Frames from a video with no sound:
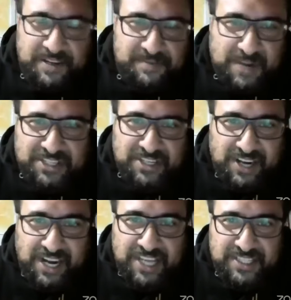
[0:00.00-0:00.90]

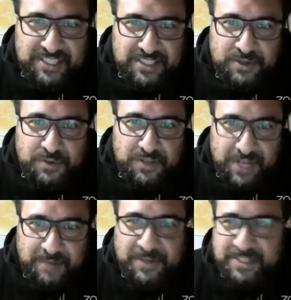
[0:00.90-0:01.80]
marginalized youth
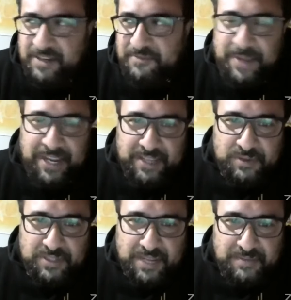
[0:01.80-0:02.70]
like myself back in
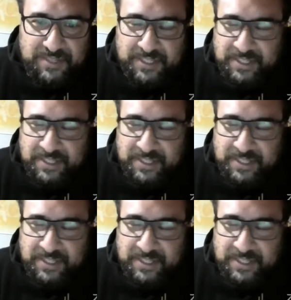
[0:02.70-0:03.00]
those times.